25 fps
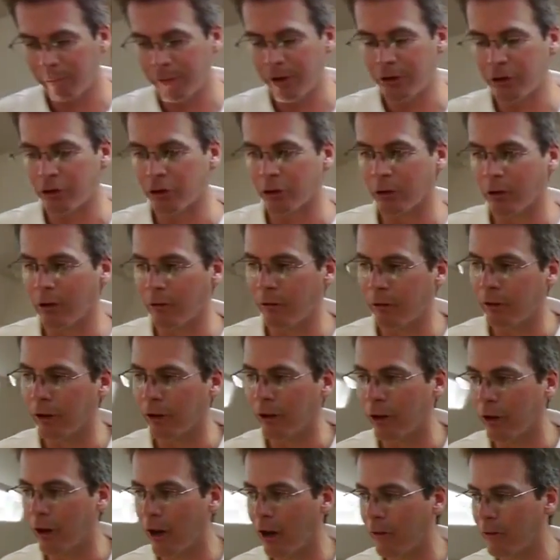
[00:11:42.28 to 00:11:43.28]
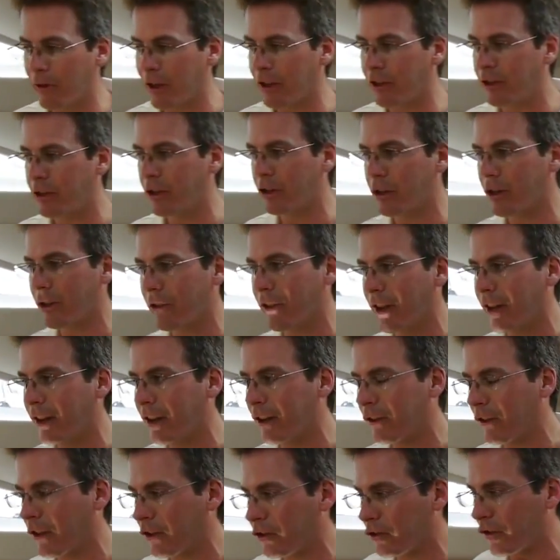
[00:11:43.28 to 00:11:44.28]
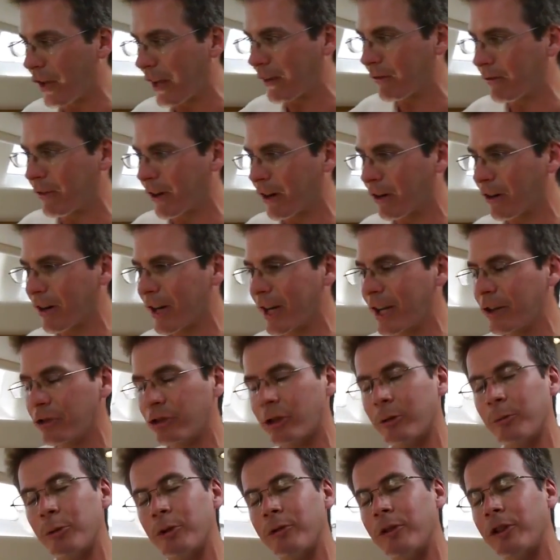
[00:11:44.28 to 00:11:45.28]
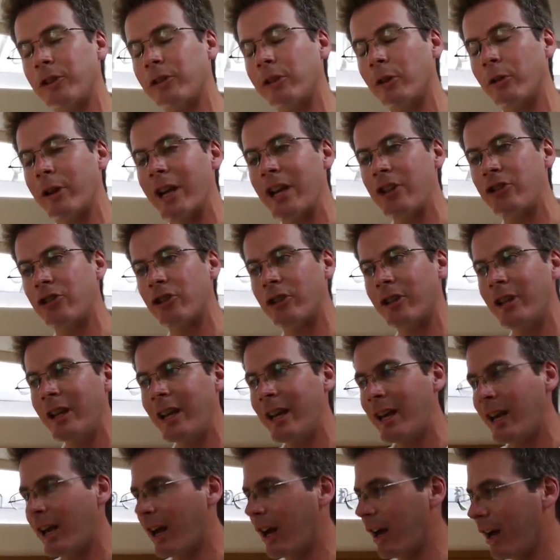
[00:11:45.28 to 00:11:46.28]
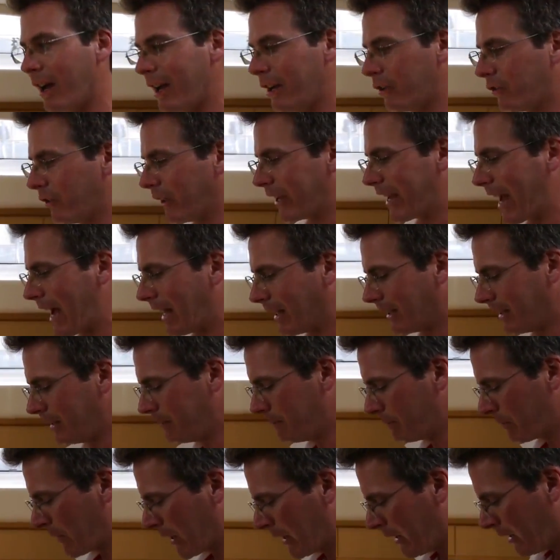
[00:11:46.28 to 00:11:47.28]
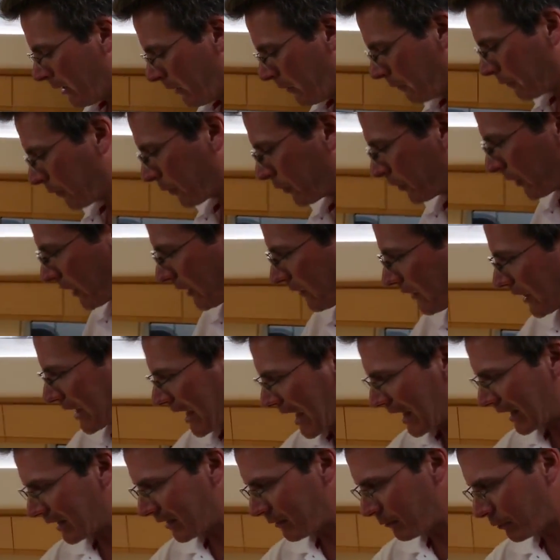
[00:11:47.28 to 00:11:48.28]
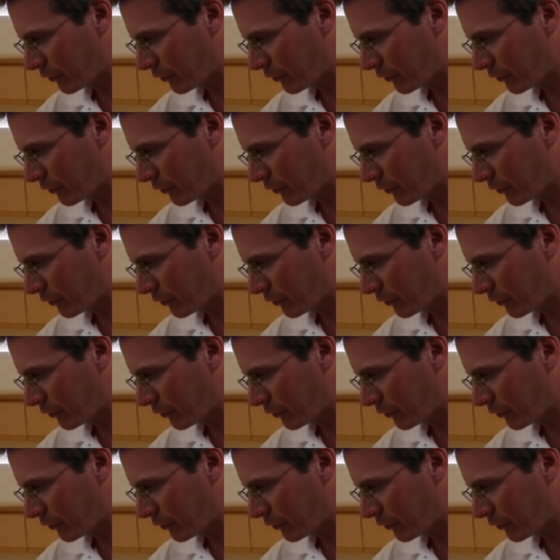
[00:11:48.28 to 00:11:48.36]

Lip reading: feature of the interior that does not vary in terms of its location is the galley. The first thing in the galley